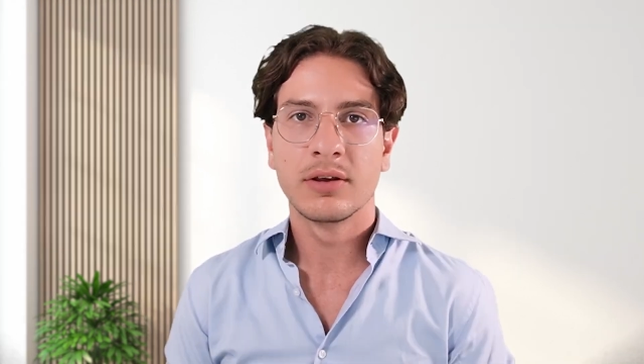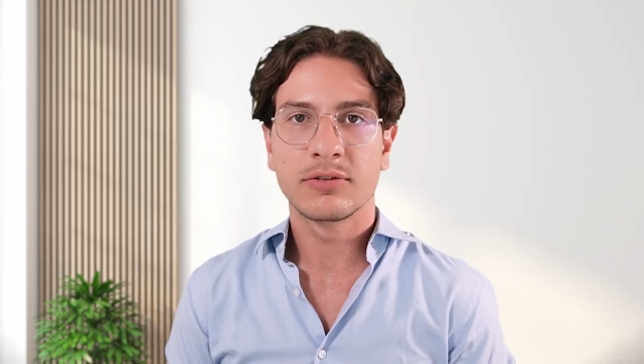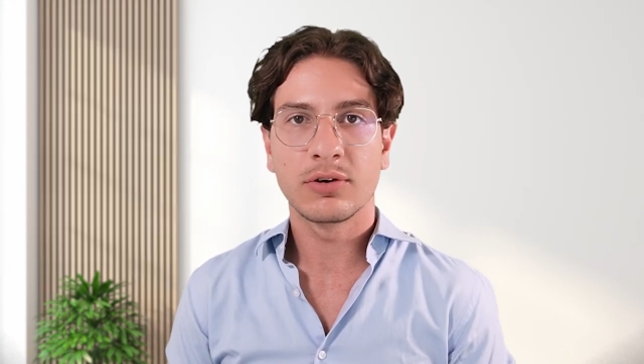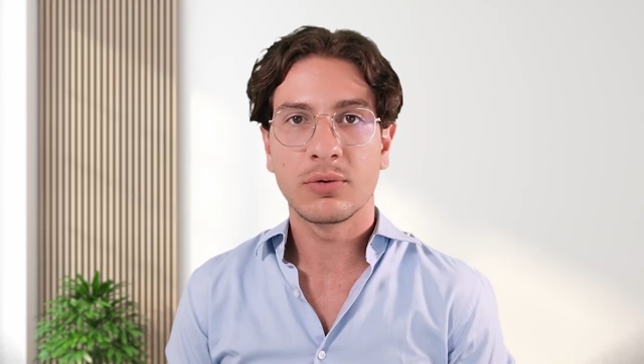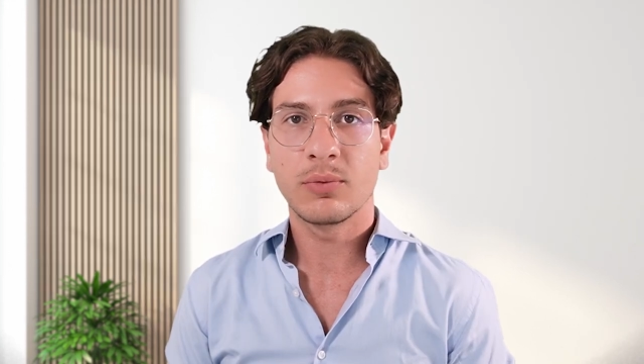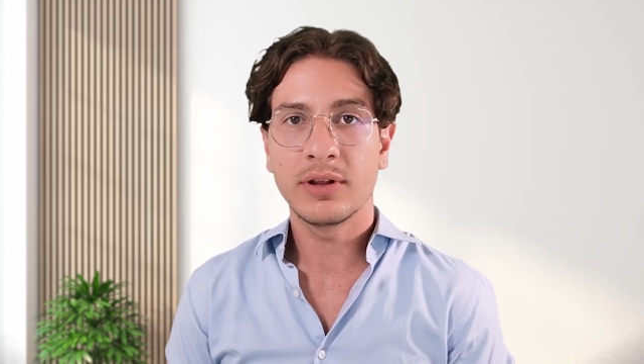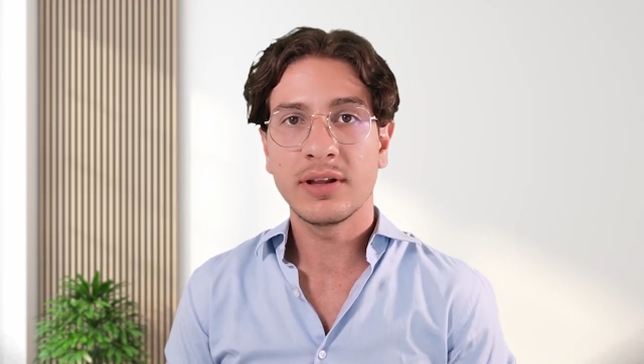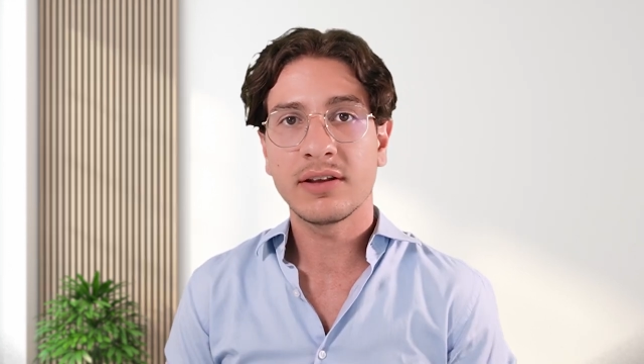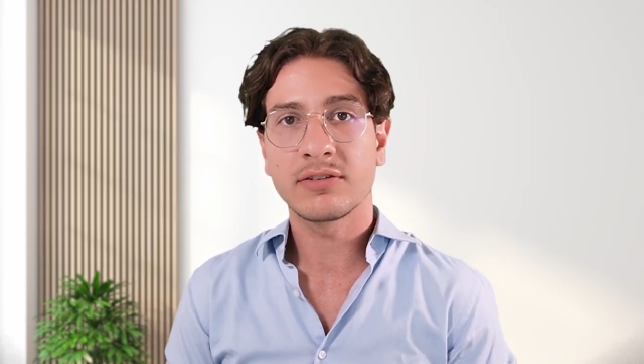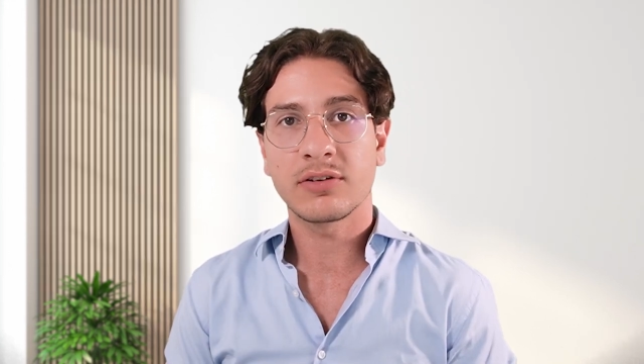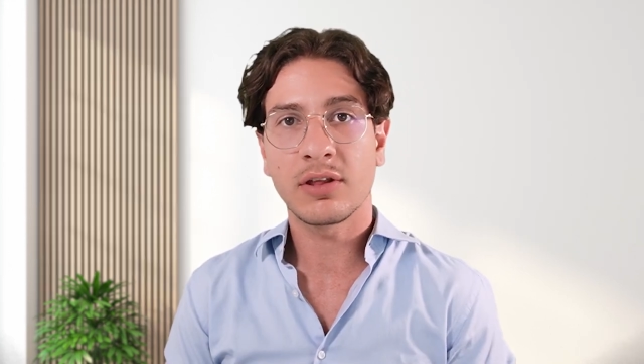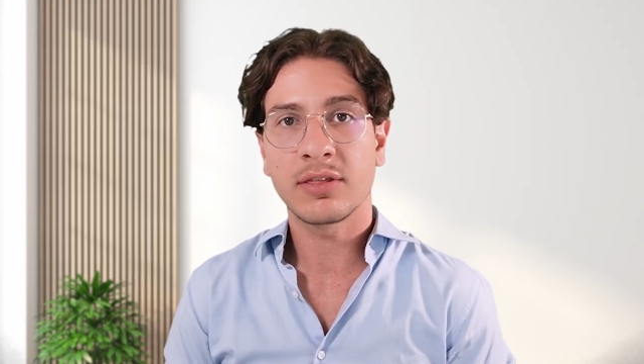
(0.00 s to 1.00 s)
So when
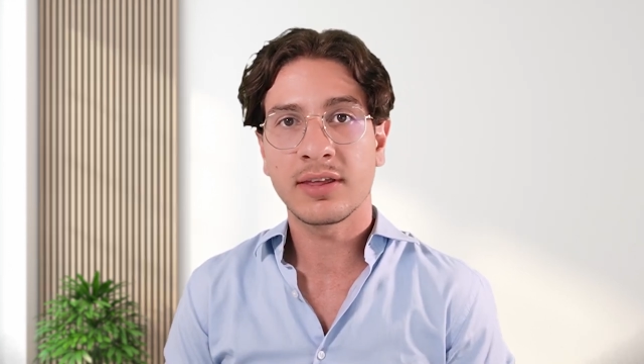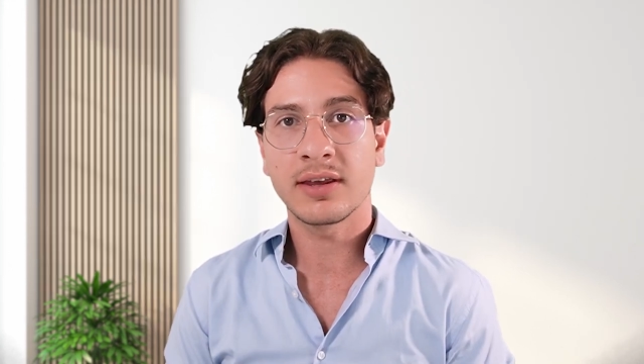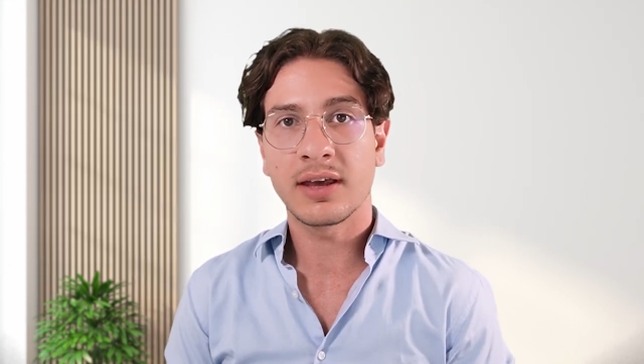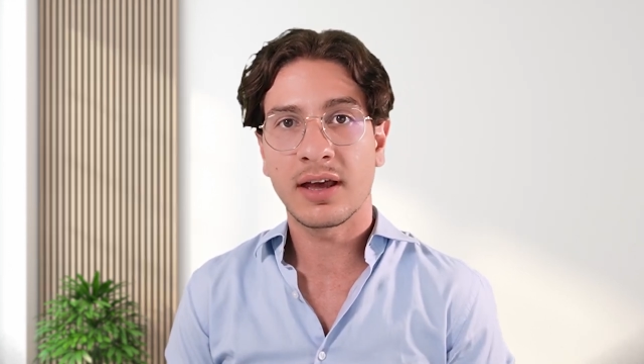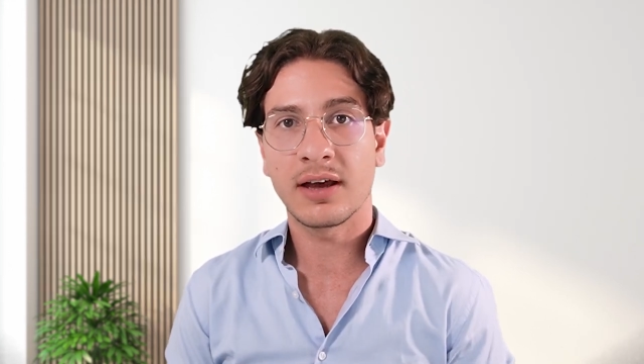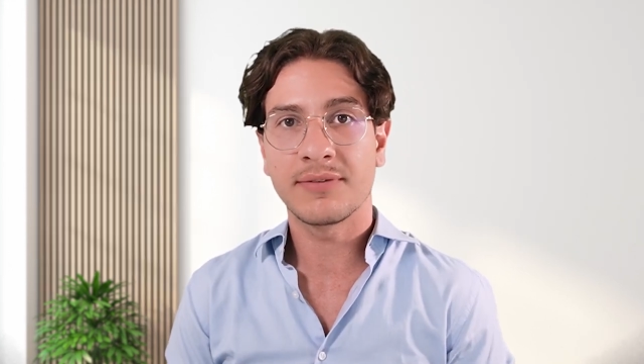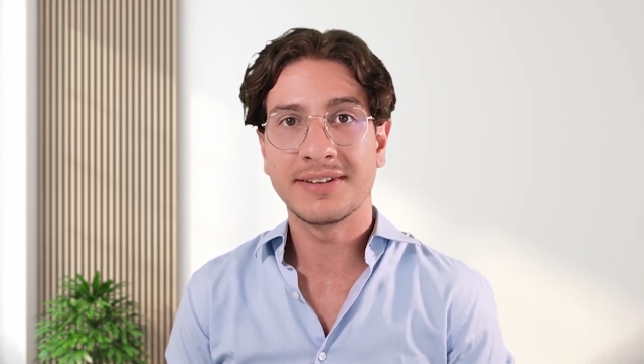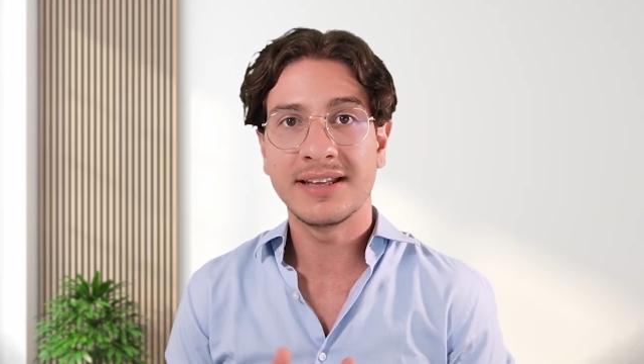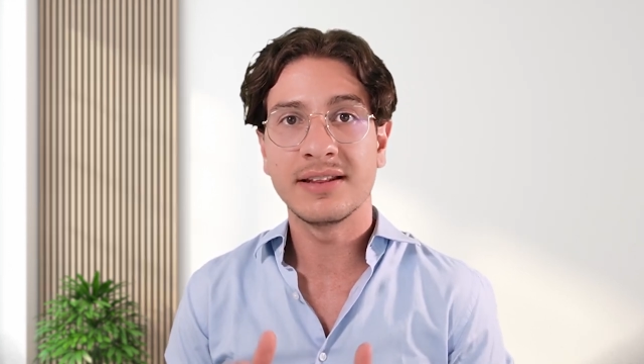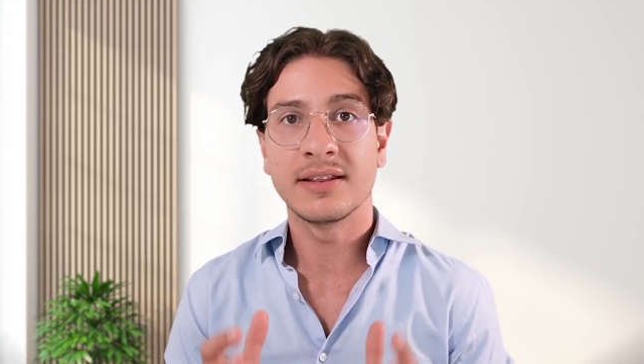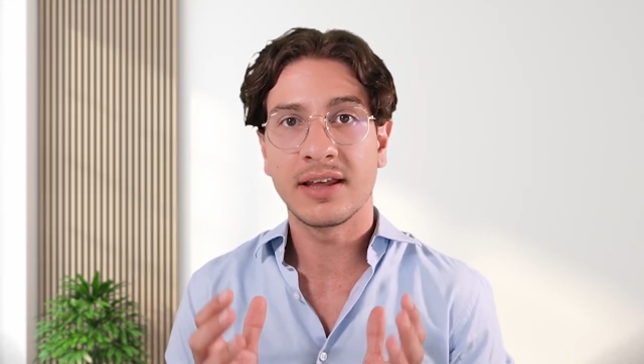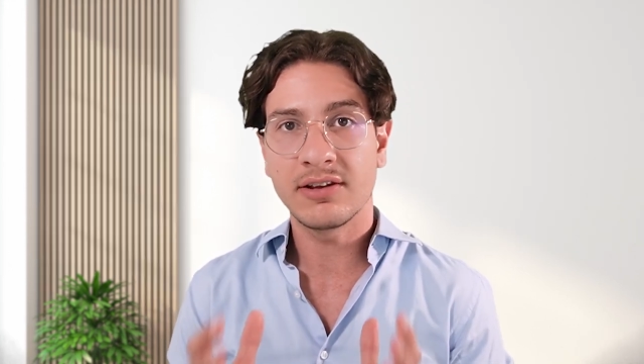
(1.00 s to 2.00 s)
does something have the
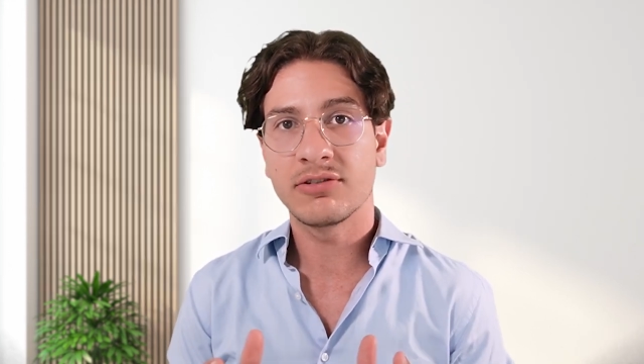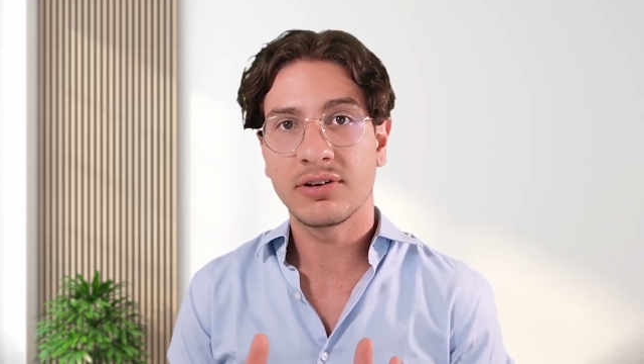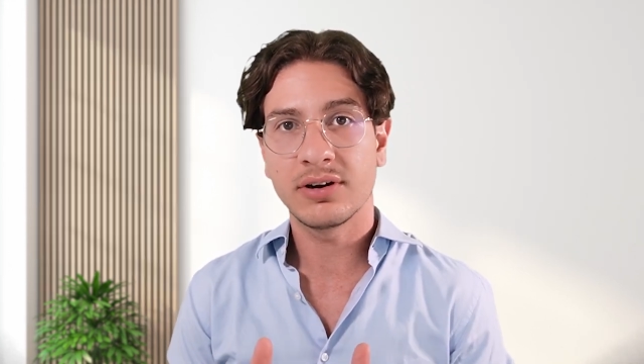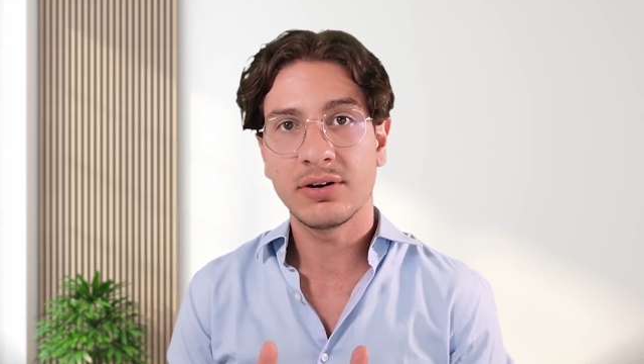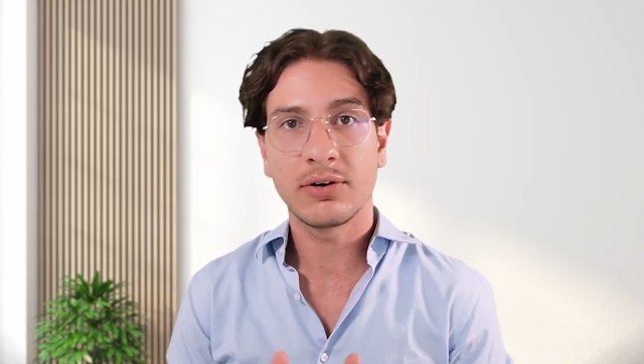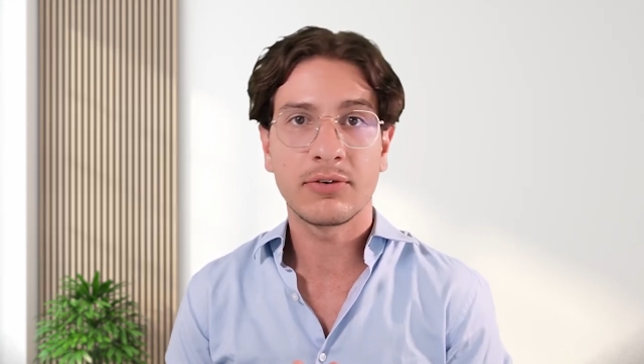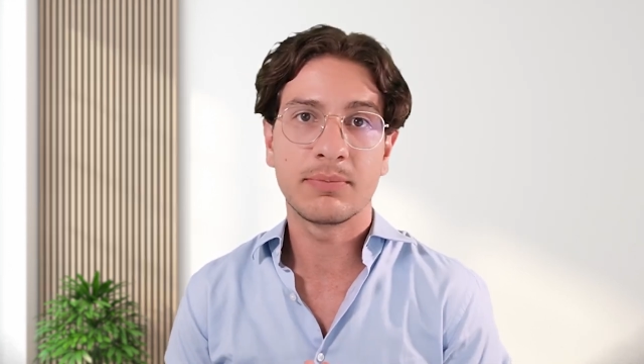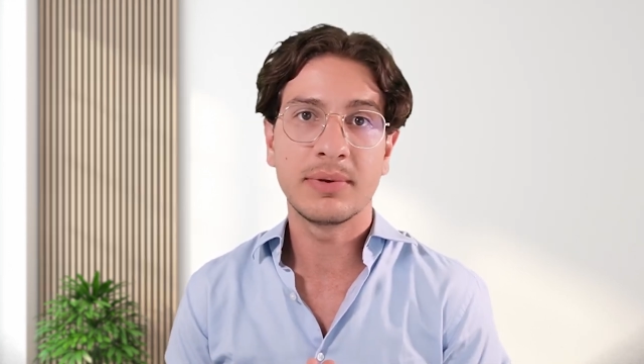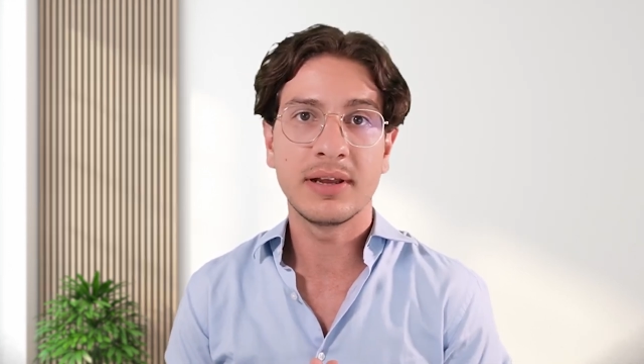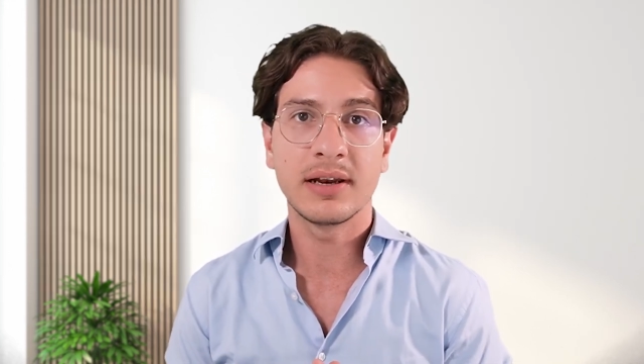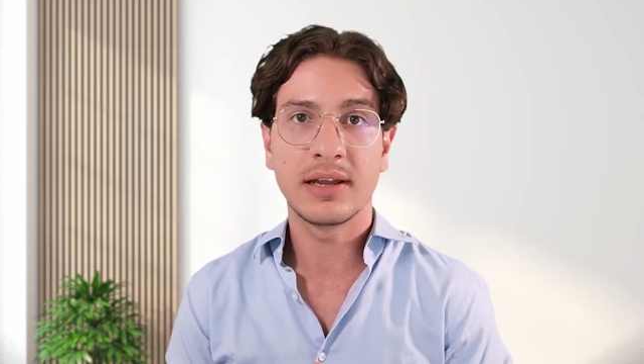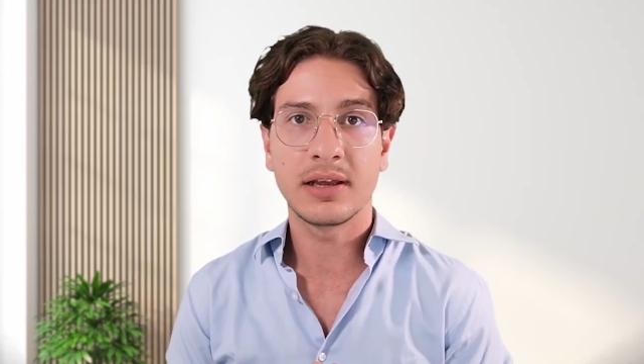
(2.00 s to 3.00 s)
intention of
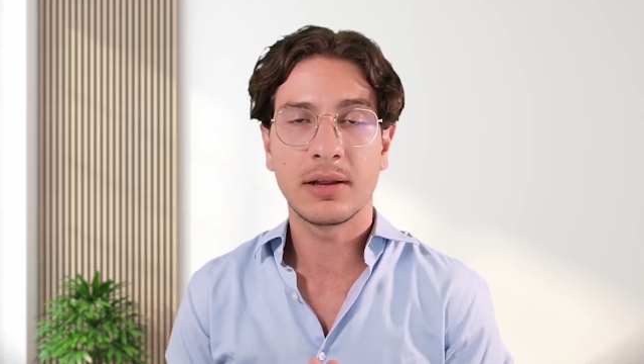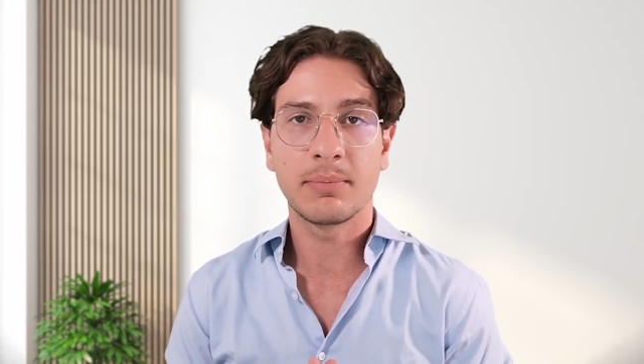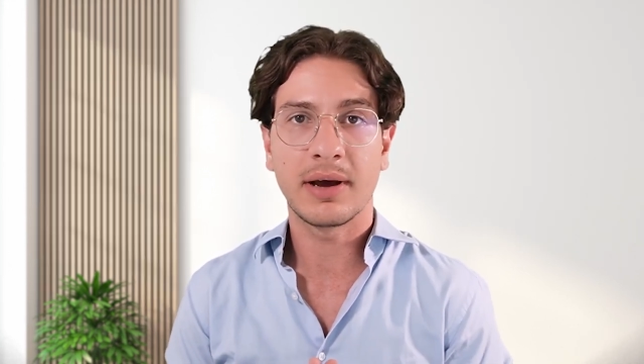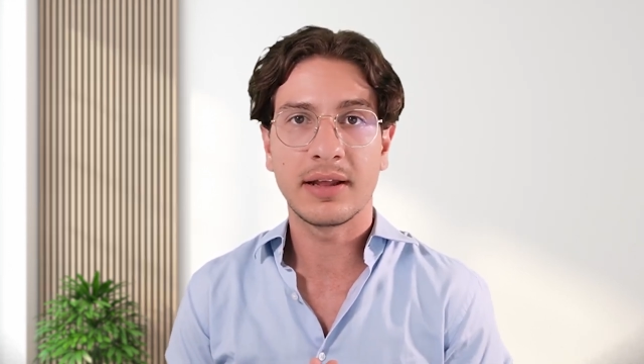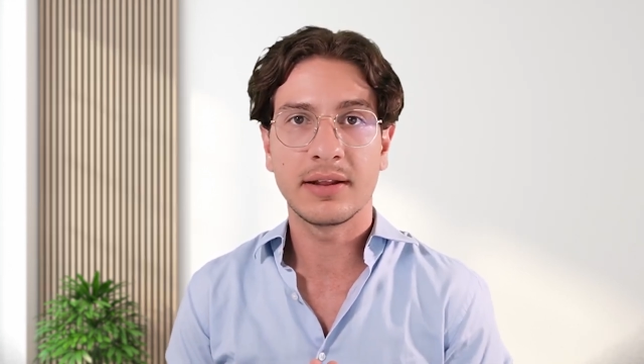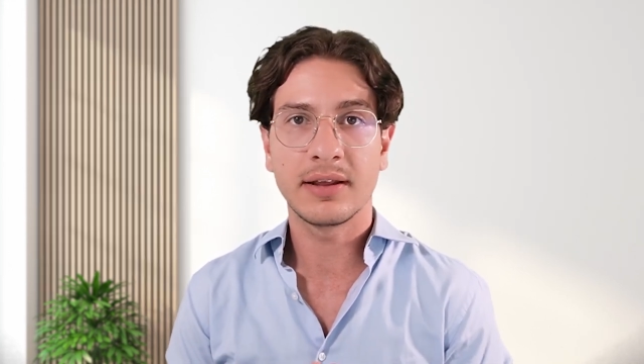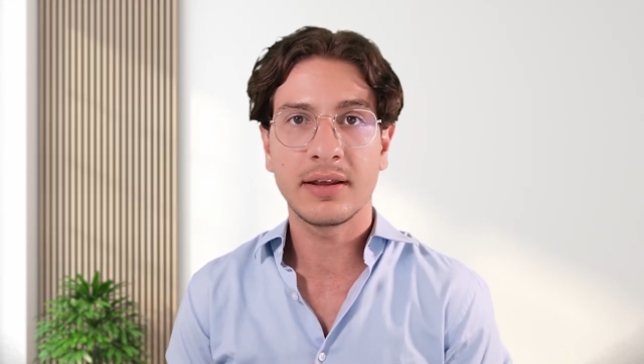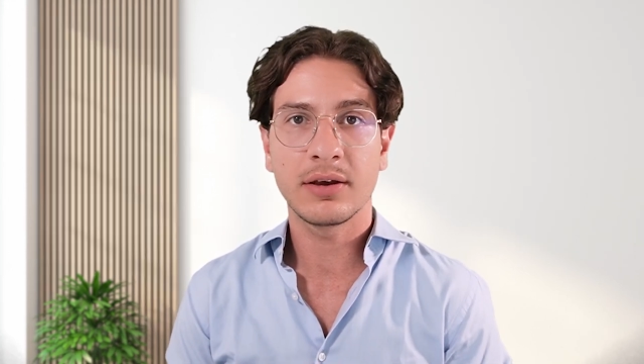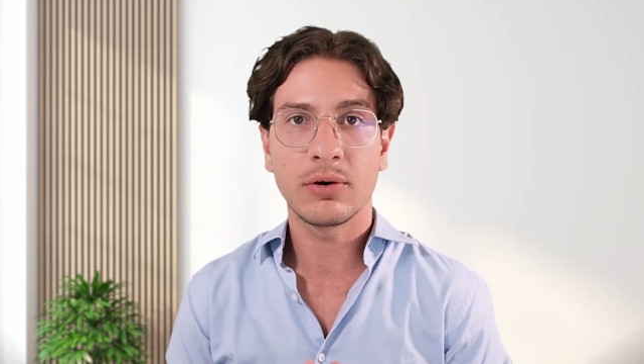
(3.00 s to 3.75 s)
being legally binding,